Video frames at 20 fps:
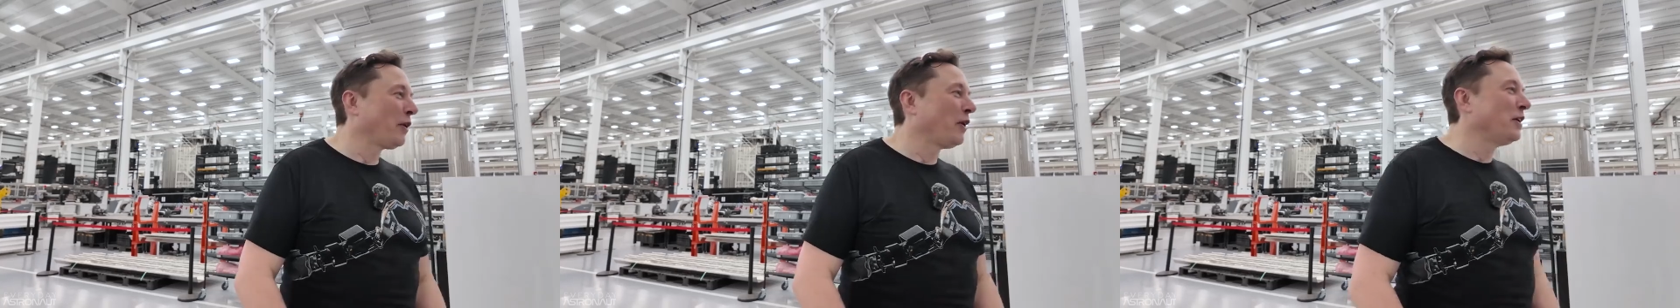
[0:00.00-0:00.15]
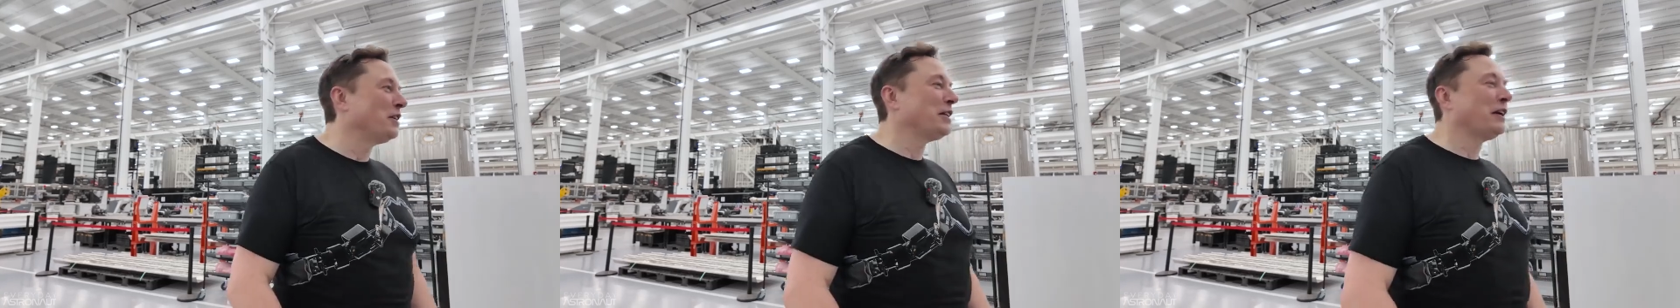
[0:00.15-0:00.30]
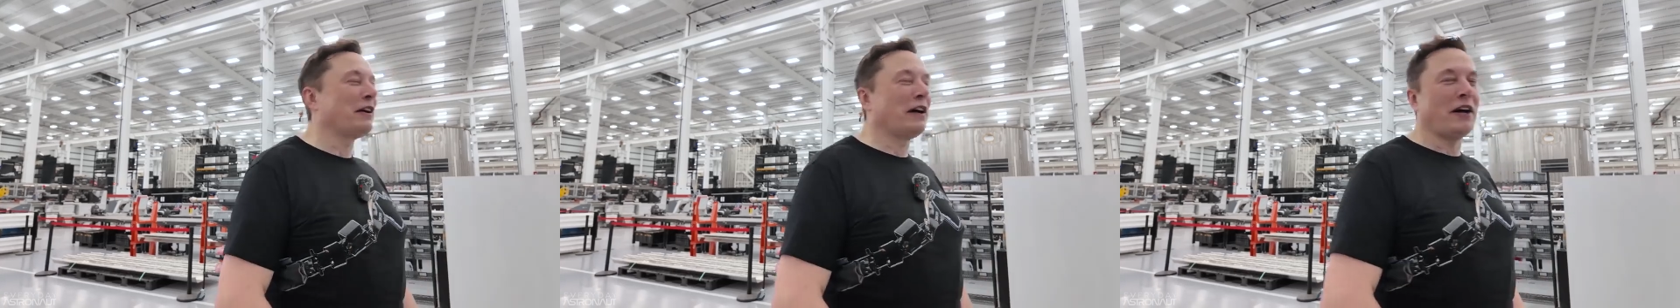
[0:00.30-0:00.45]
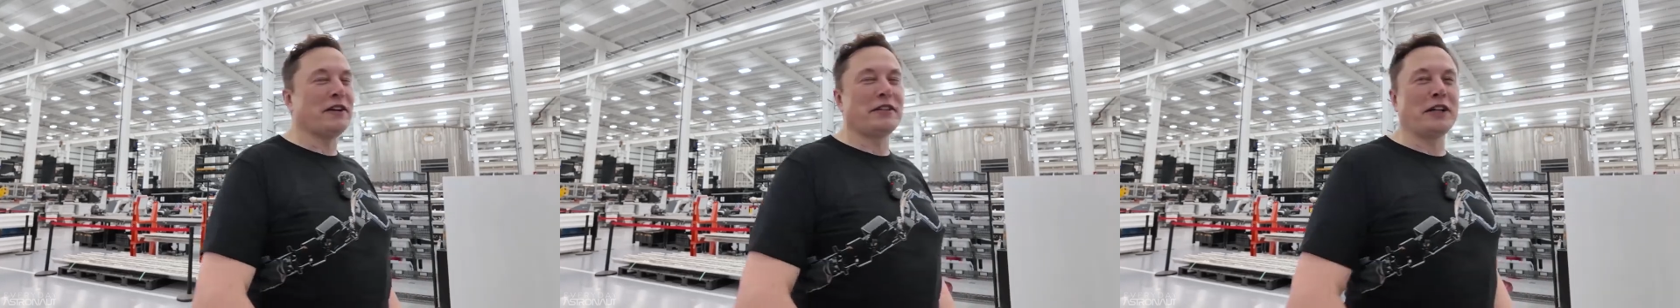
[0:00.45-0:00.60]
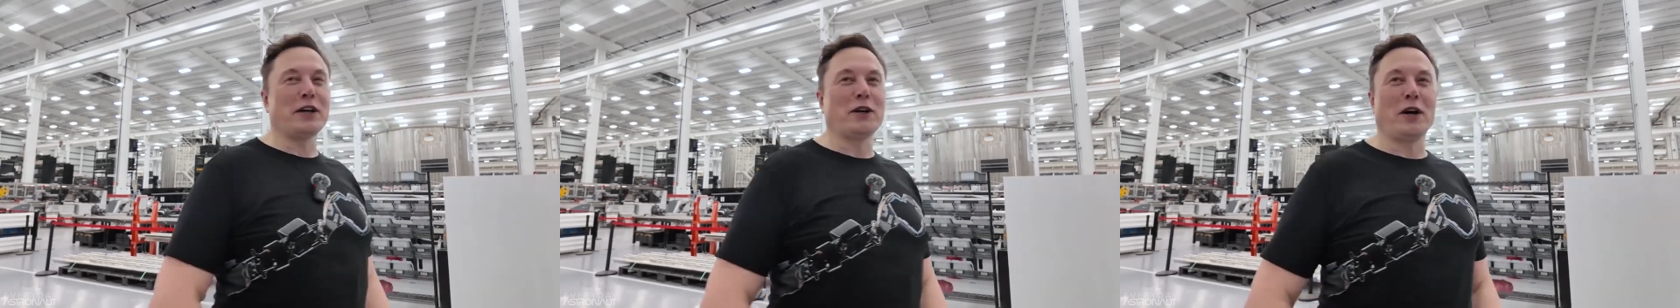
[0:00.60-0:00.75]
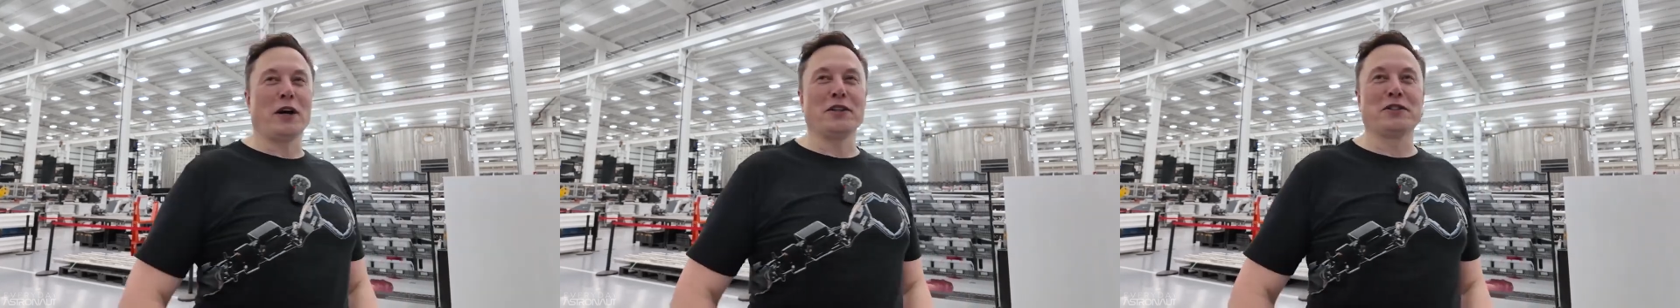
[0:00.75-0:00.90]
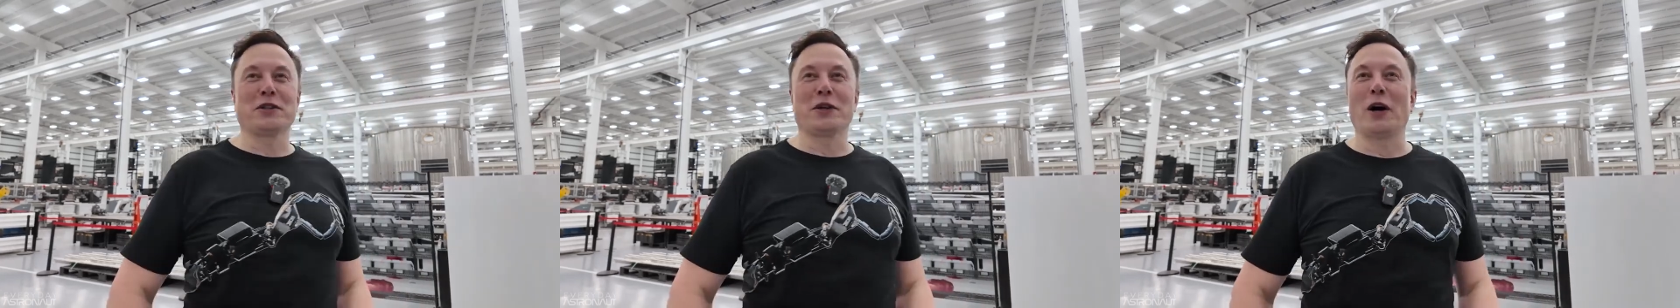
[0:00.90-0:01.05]
Concept, I'd say
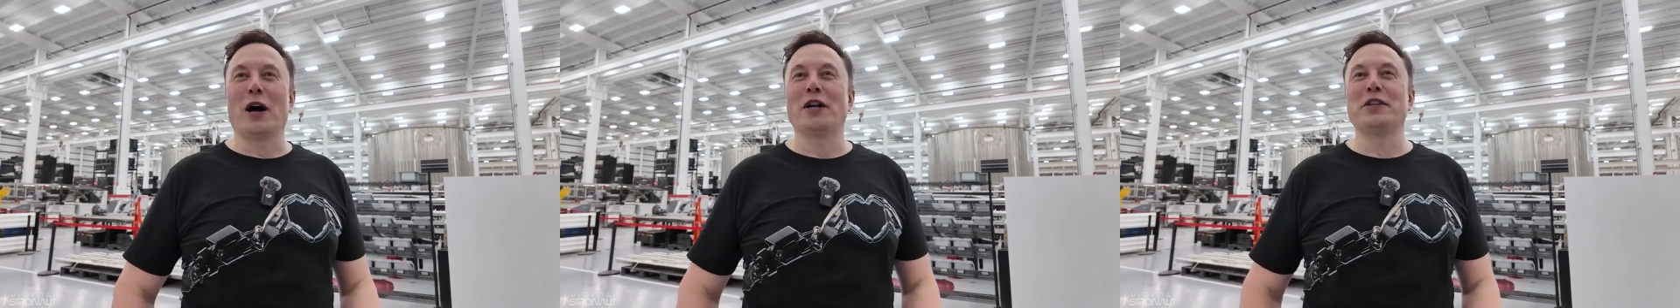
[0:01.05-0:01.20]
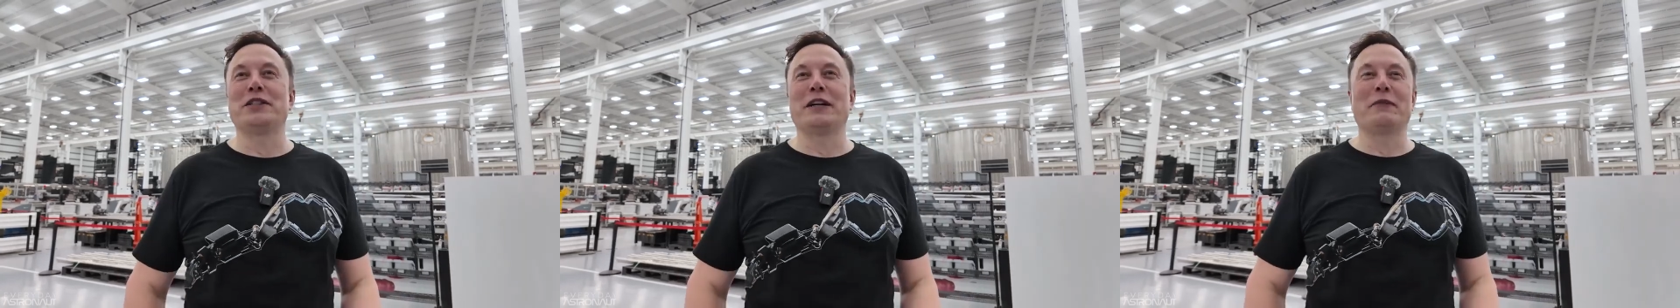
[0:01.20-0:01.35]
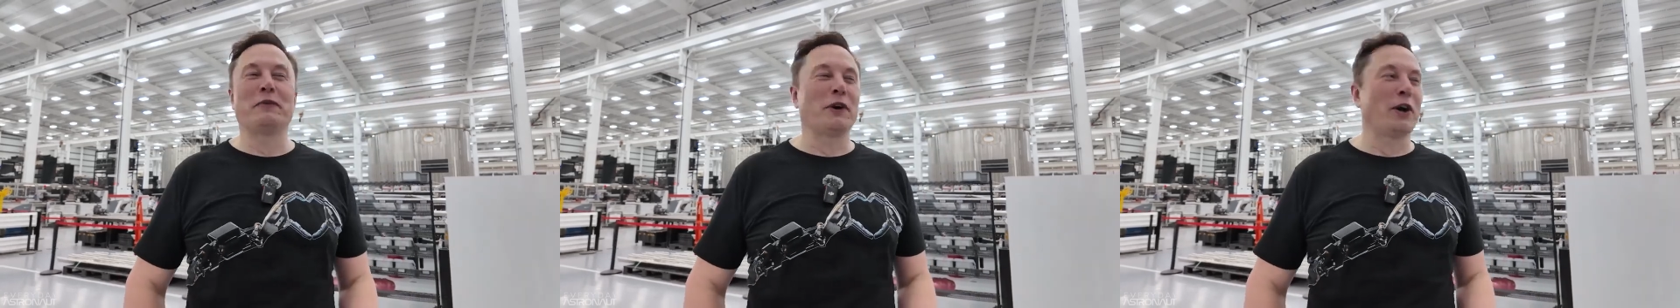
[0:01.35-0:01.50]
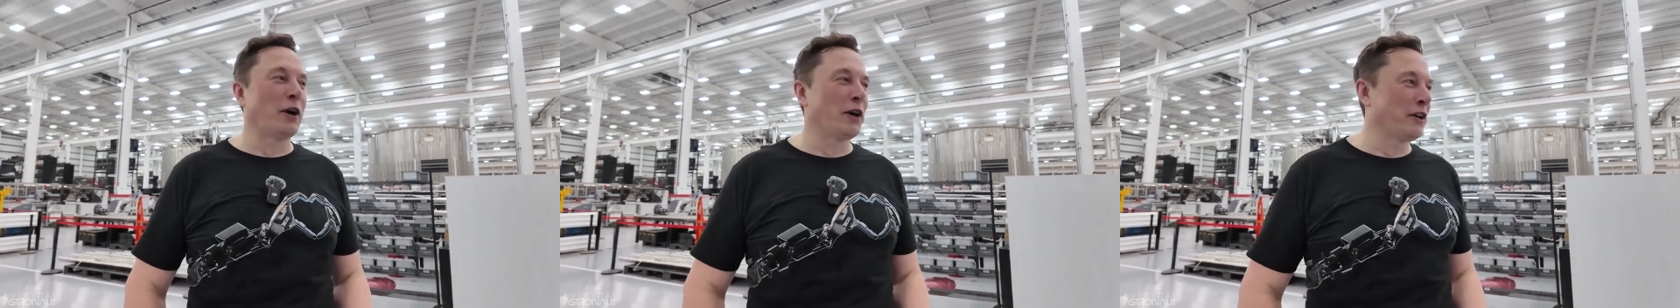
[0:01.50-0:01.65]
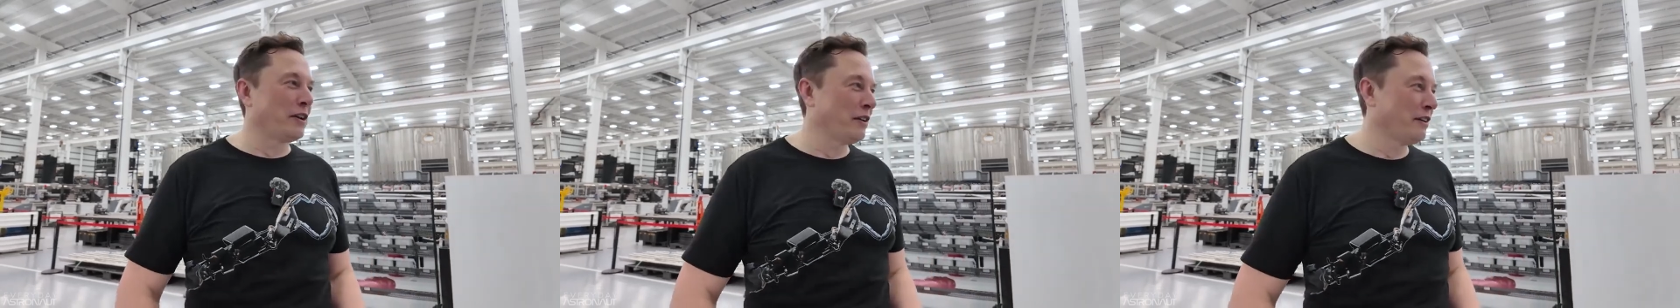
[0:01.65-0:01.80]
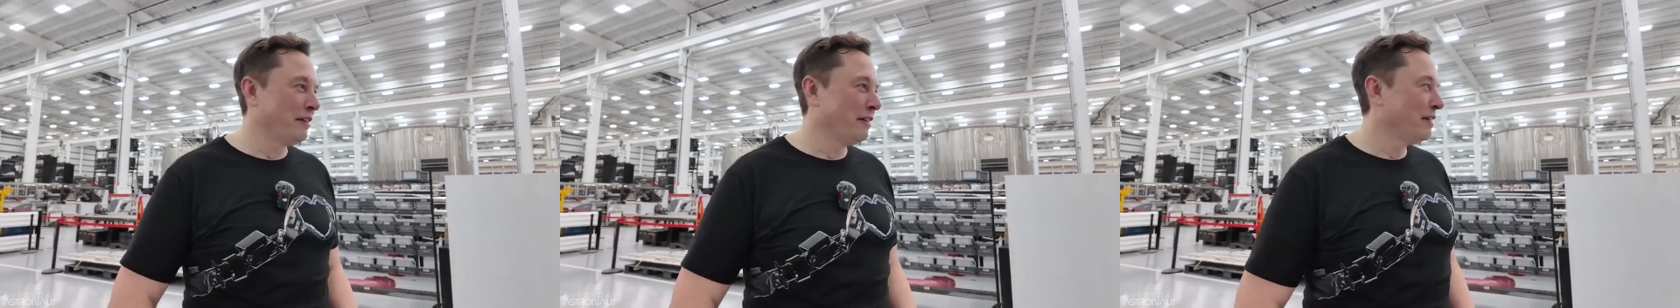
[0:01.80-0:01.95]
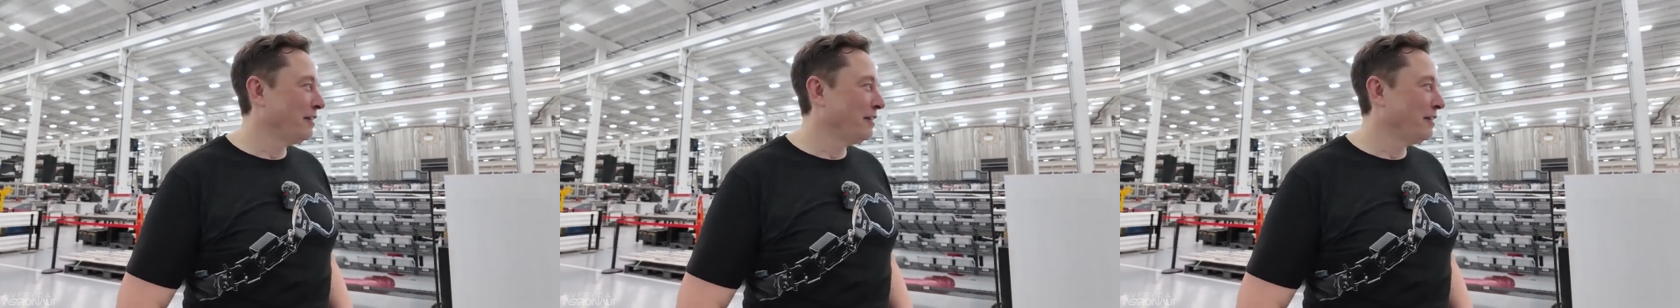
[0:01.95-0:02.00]
con- concept the, art.